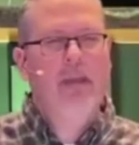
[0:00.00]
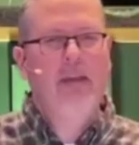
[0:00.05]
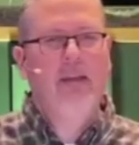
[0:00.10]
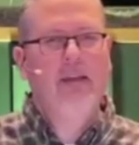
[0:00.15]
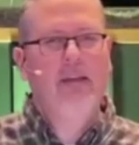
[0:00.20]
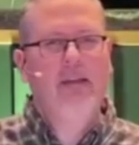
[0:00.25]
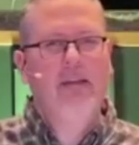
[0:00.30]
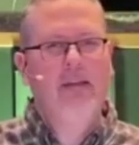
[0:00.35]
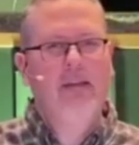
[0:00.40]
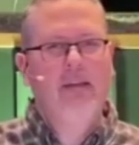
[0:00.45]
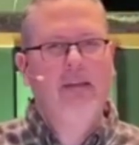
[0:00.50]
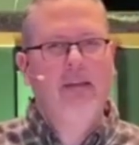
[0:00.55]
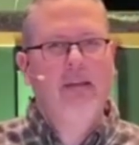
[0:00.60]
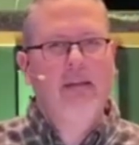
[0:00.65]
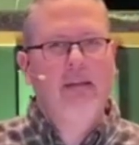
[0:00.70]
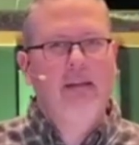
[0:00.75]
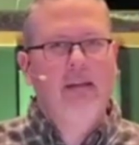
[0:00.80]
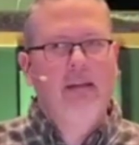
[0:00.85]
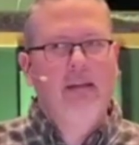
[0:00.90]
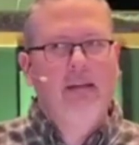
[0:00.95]

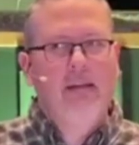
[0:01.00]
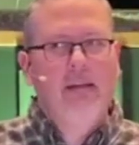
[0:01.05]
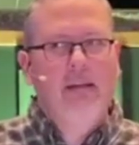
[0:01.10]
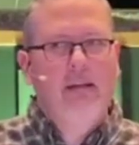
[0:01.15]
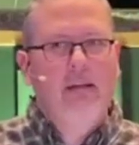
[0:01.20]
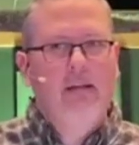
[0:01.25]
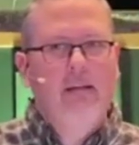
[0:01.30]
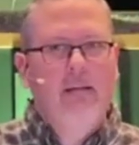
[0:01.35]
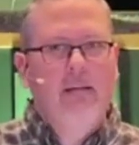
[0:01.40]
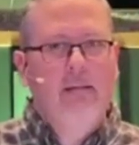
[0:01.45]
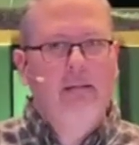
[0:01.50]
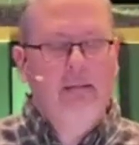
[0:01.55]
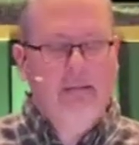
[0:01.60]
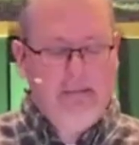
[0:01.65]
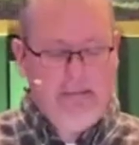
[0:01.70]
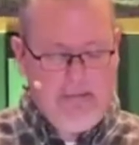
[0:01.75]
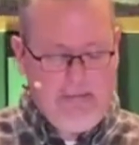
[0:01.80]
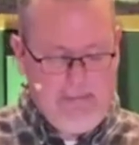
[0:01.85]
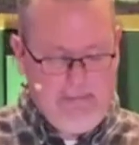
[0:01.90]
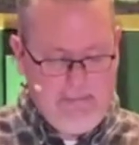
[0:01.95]
No one is speaking in this clip.